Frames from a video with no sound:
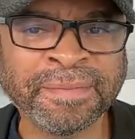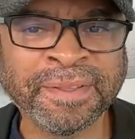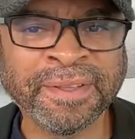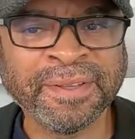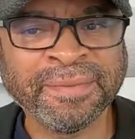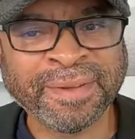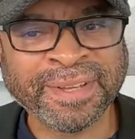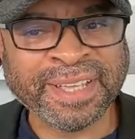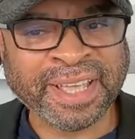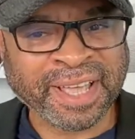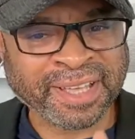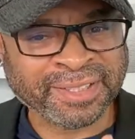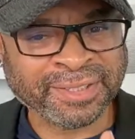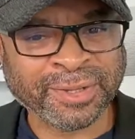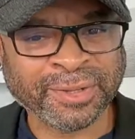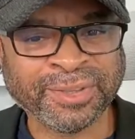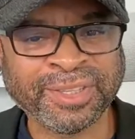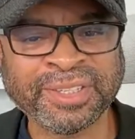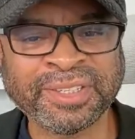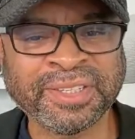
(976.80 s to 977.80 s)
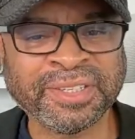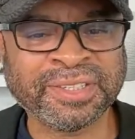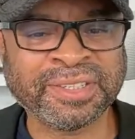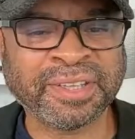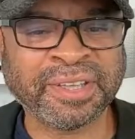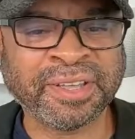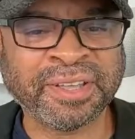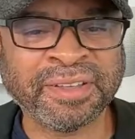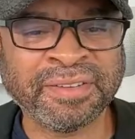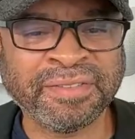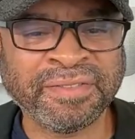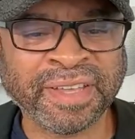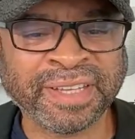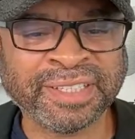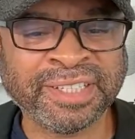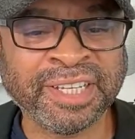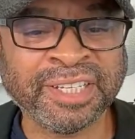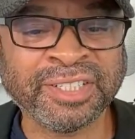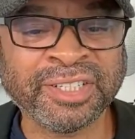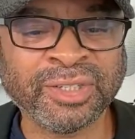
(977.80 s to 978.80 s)
But yeah, so this is a
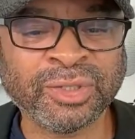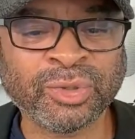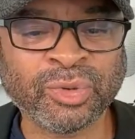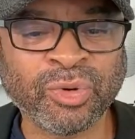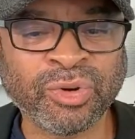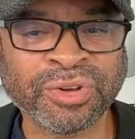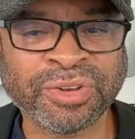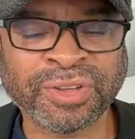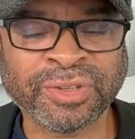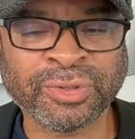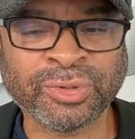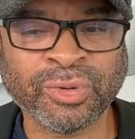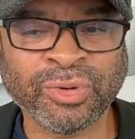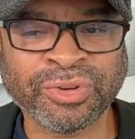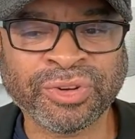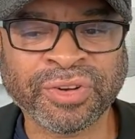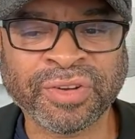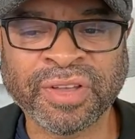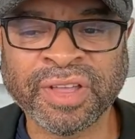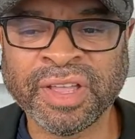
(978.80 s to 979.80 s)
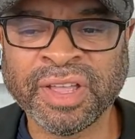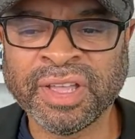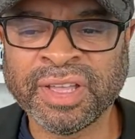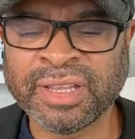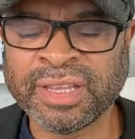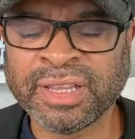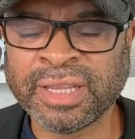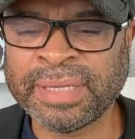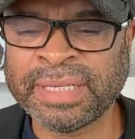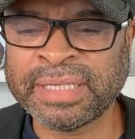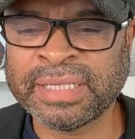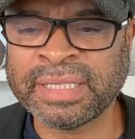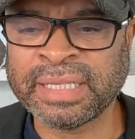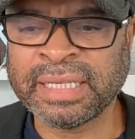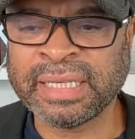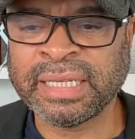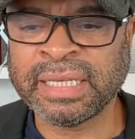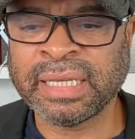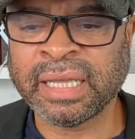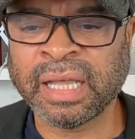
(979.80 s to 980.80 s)
fictitious disorder. Let me
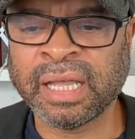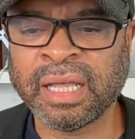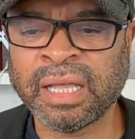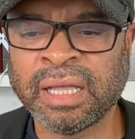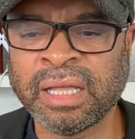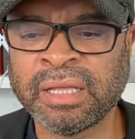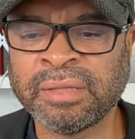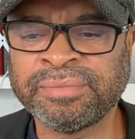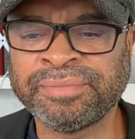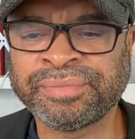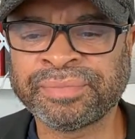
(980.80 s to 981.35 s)
see. How.